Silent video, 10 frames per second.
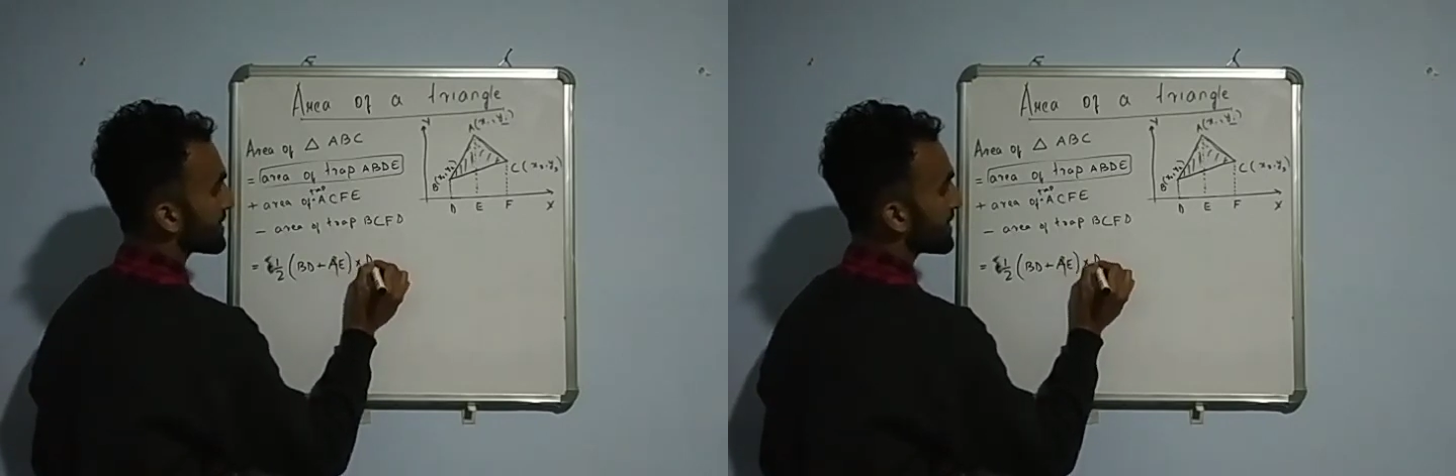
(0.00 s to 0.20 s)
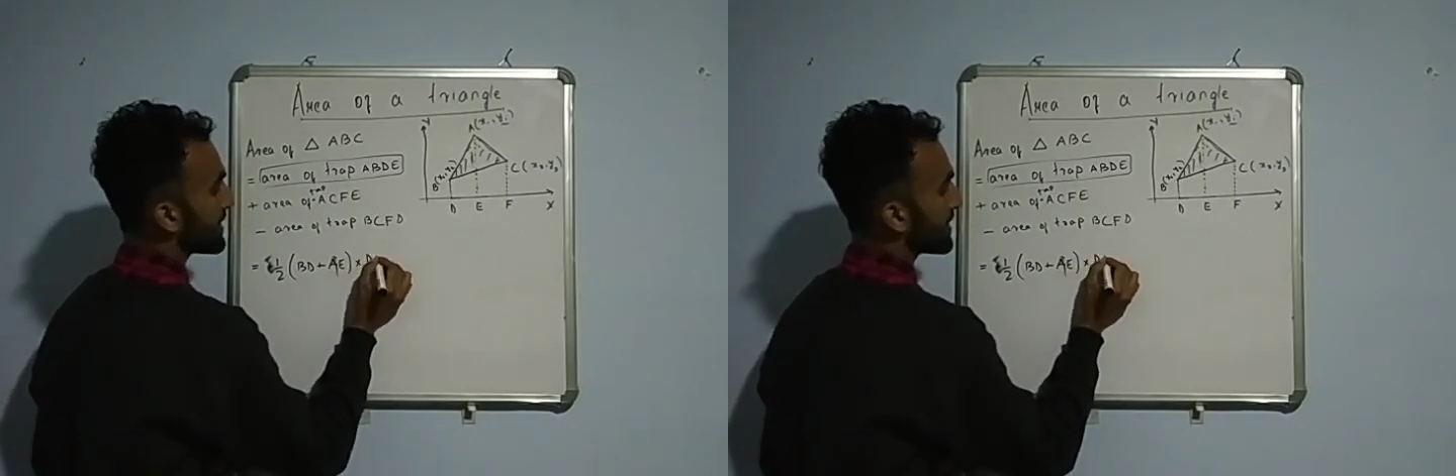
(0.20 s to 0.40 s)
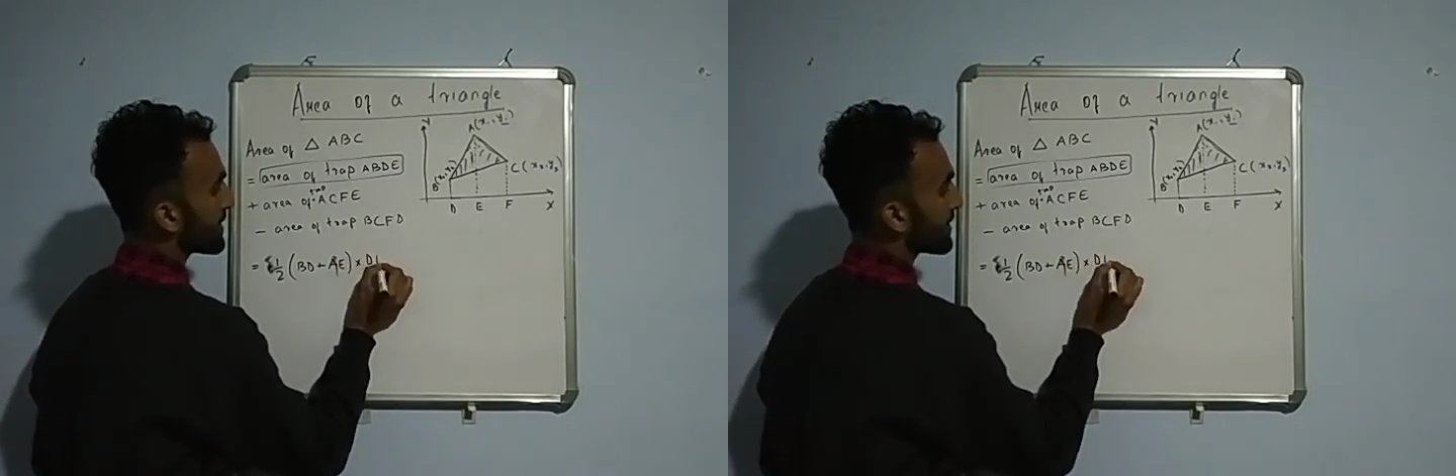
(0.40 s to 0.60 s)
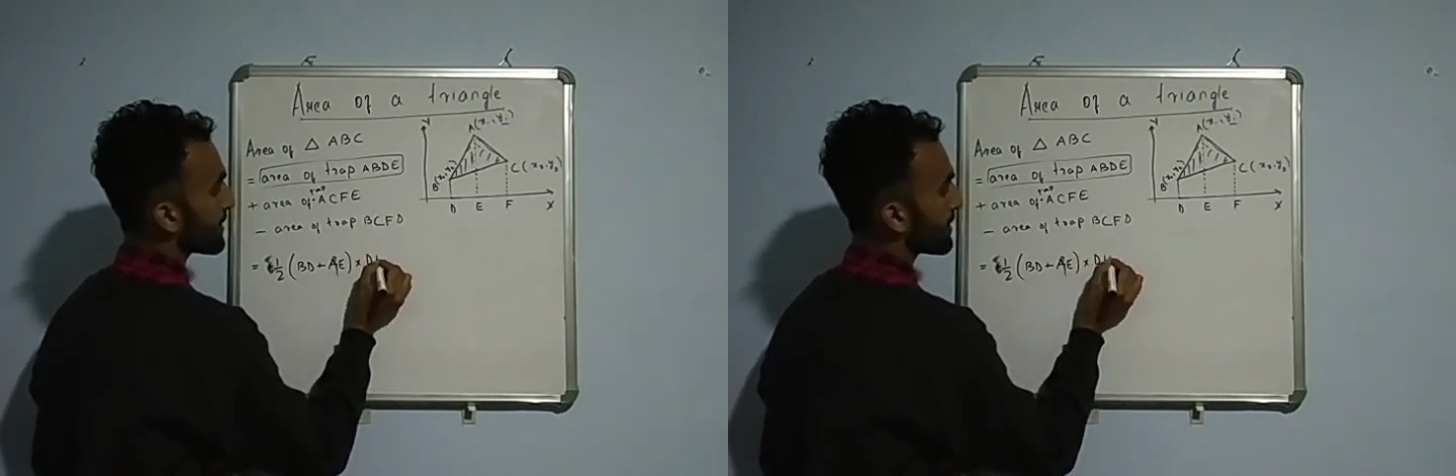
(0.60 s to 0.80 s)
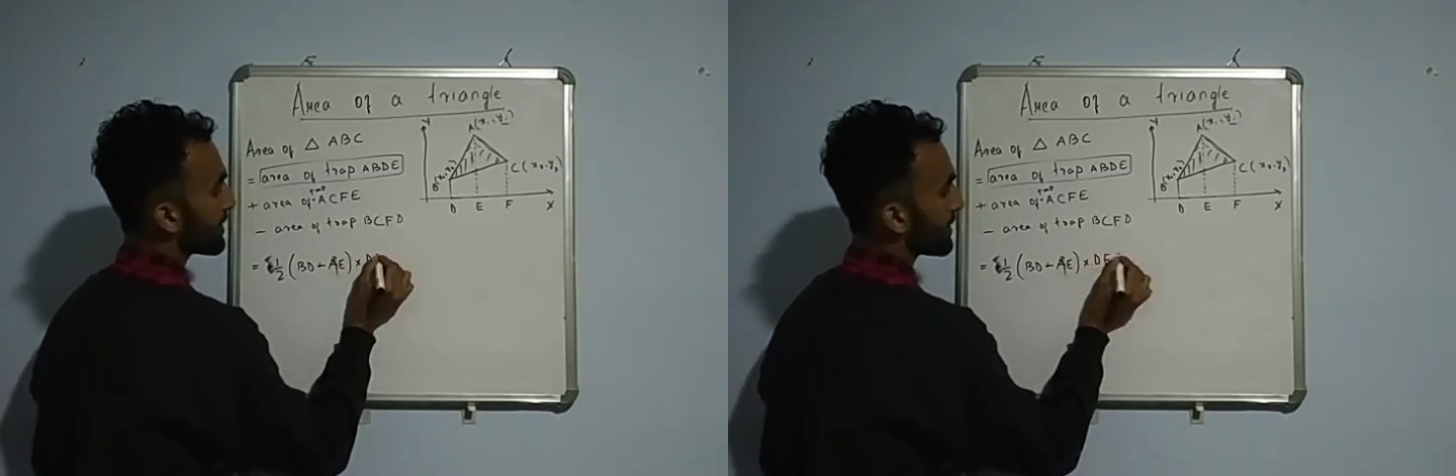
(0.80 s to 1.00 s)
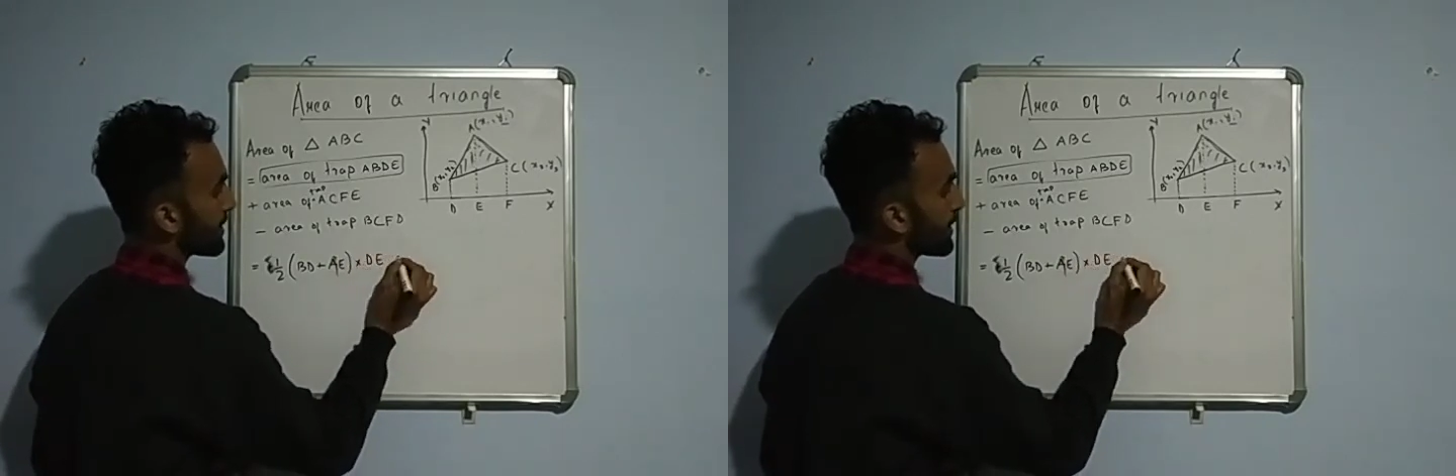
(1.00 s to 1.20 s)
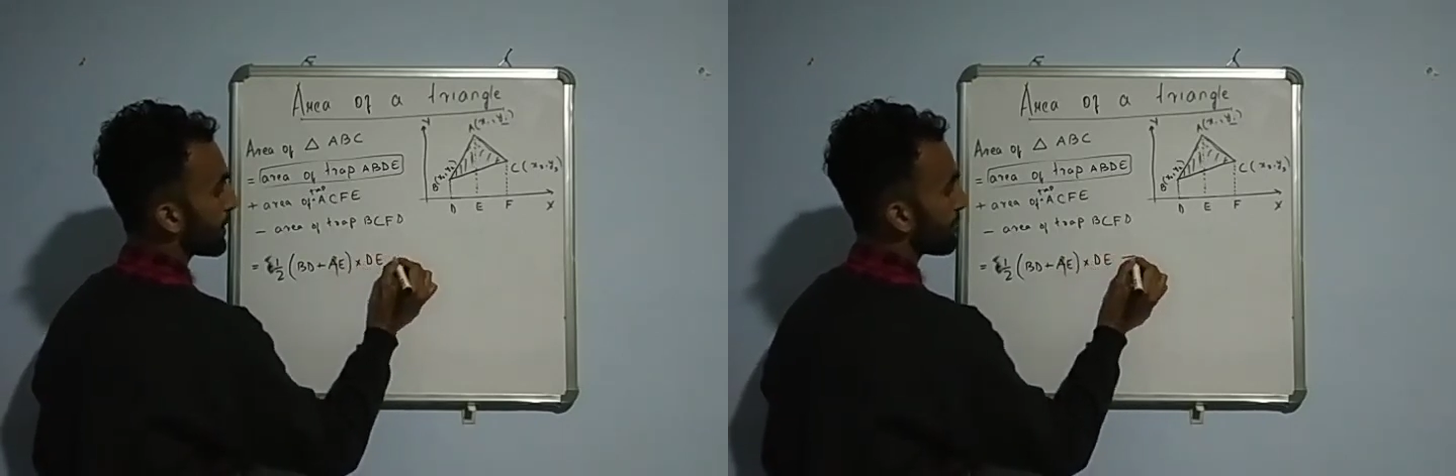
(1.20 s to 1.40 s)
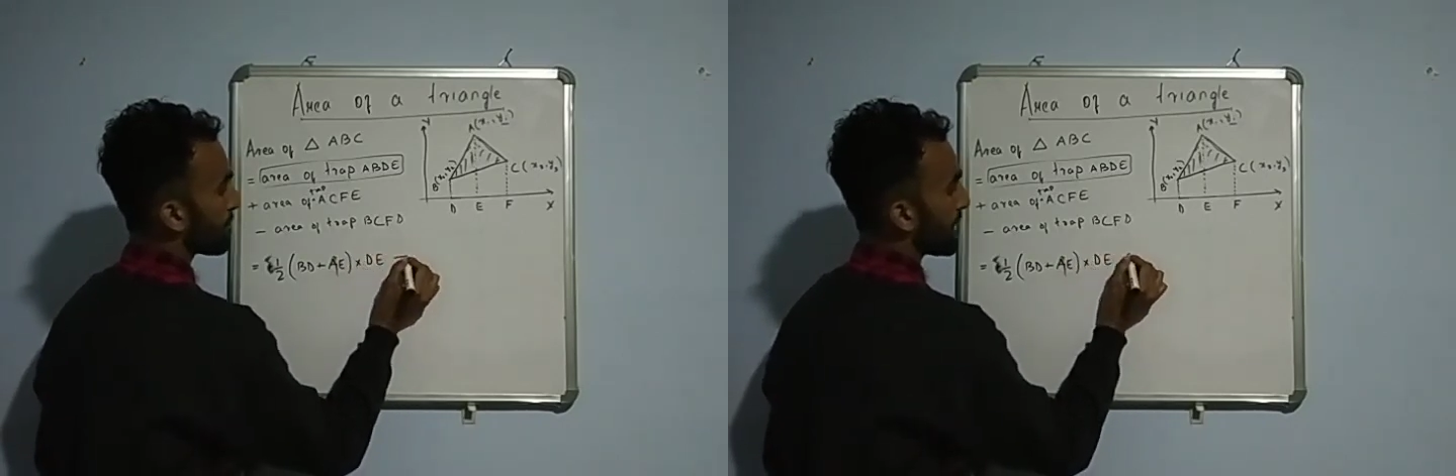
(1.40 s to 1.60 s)
DE.
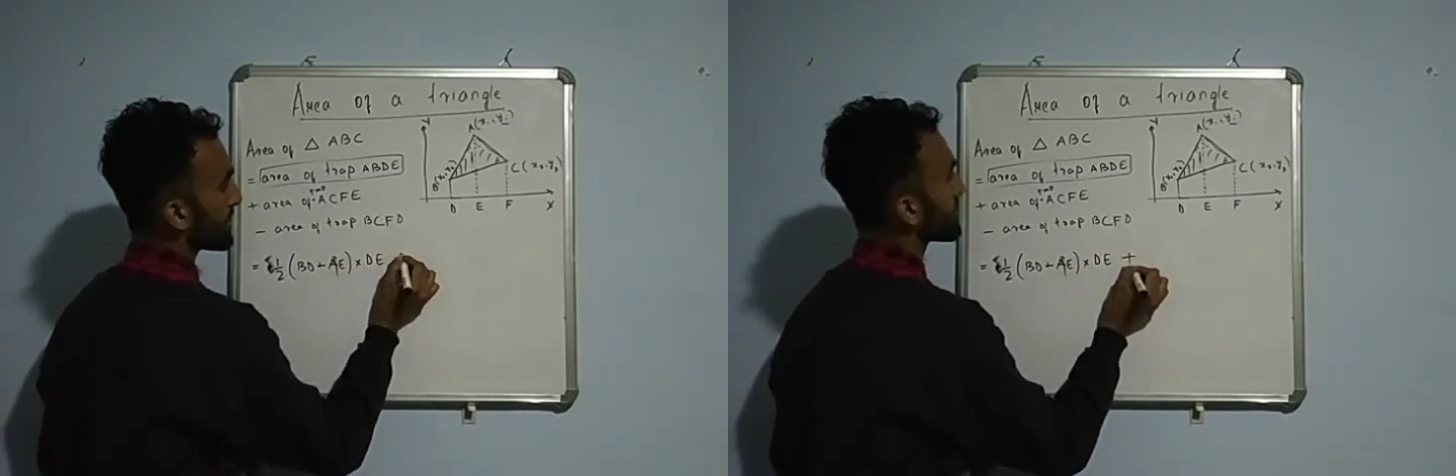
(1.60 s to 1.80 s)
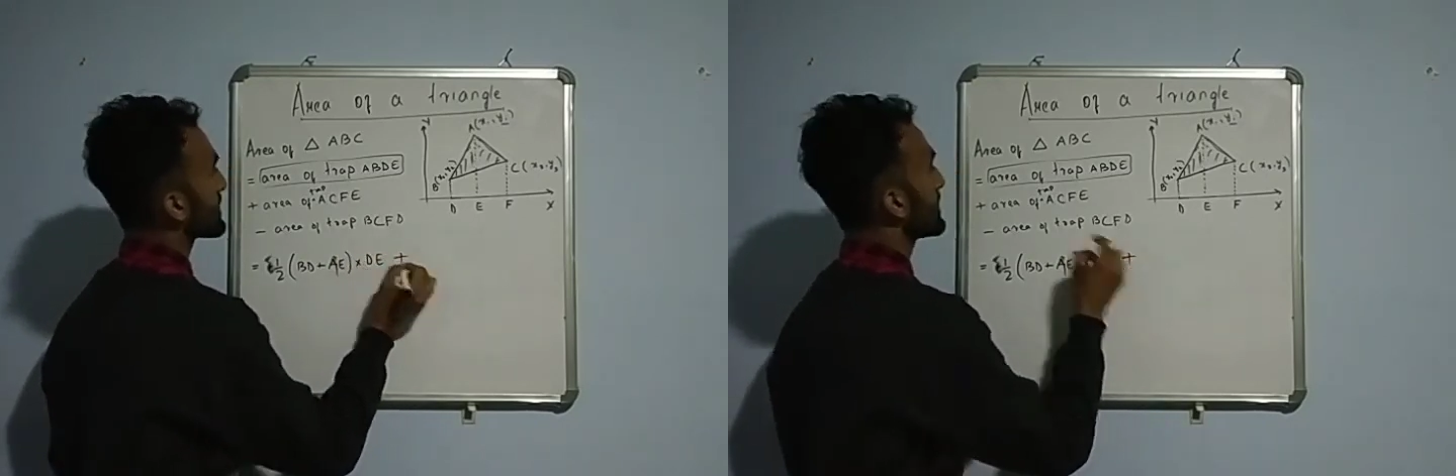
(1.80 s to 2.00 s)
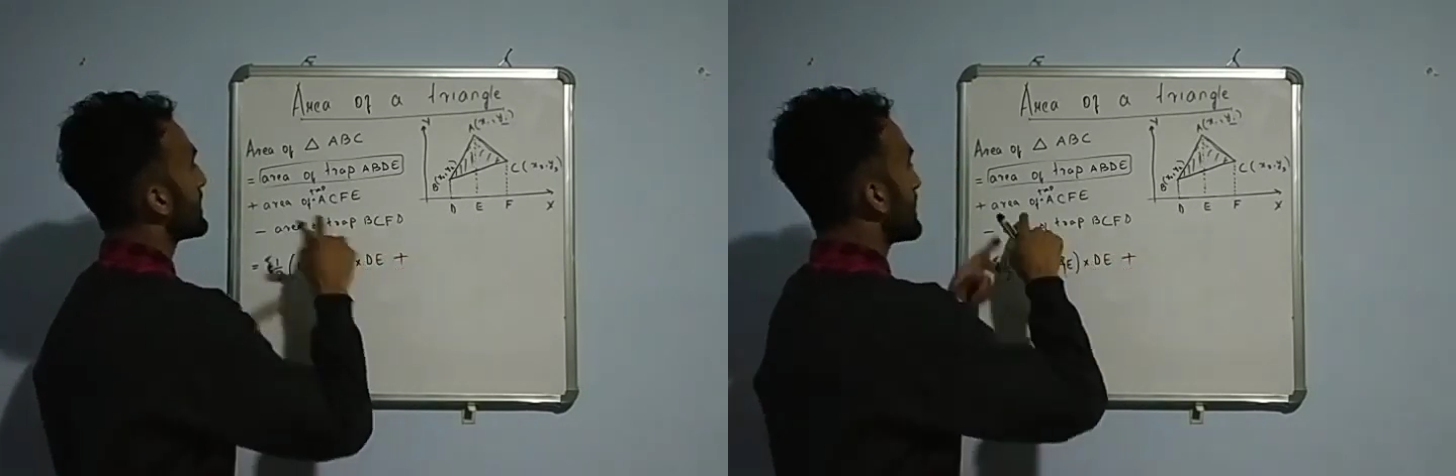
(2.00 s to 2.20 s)
Plus